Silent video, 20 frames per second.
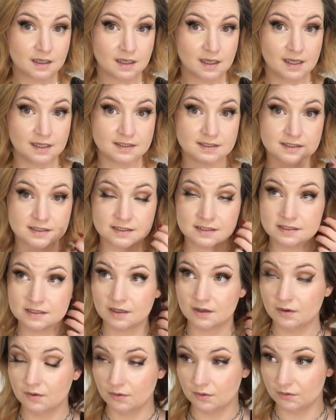it's
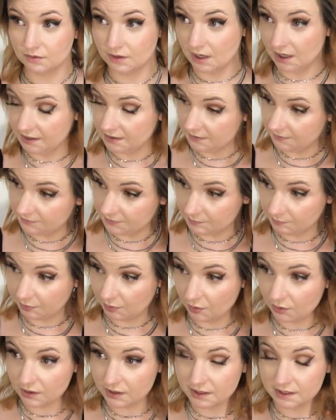still kind of
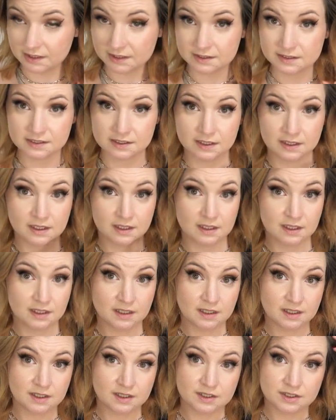important,
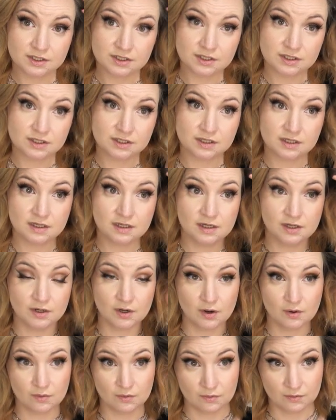you
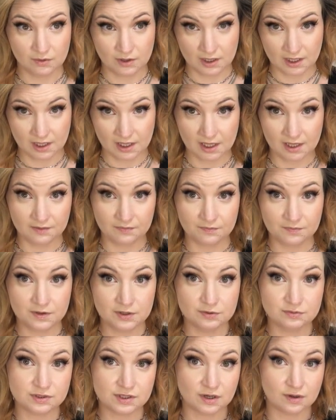know, if
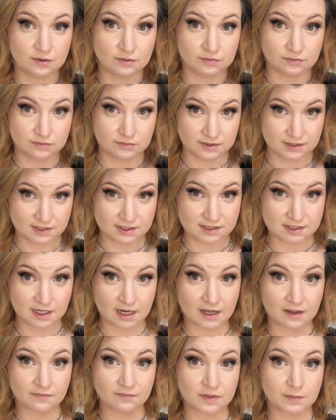you don't
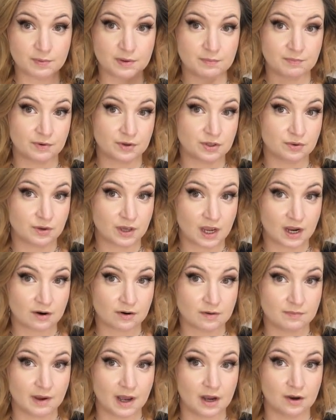save the people you
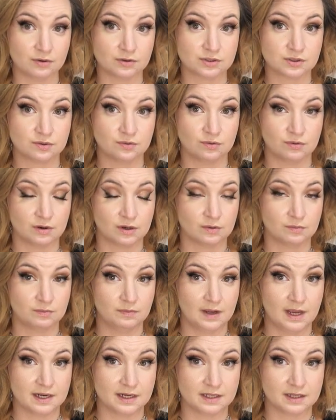care about or
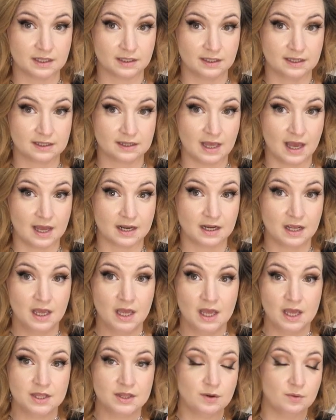anything like that,
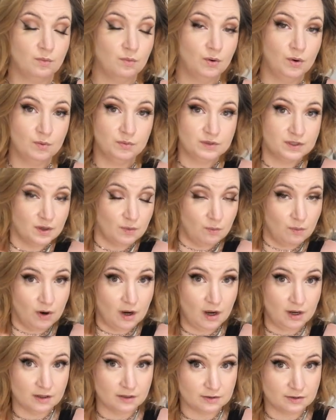then then
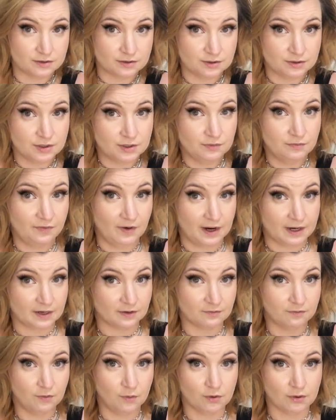what on earth are you
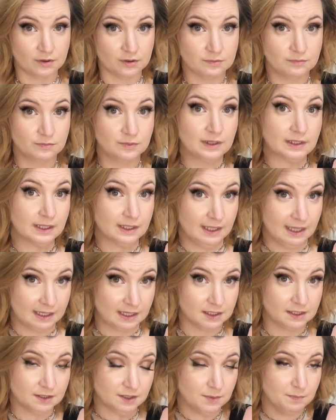fighting for? Really, like
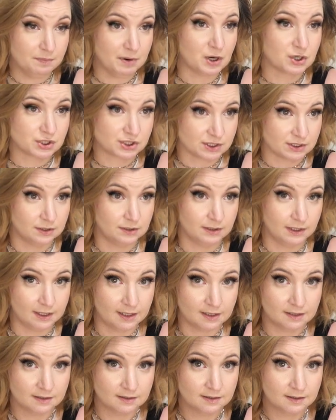it, it,
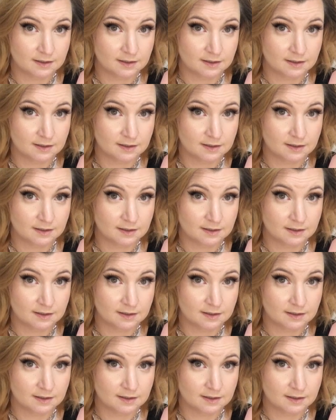personally.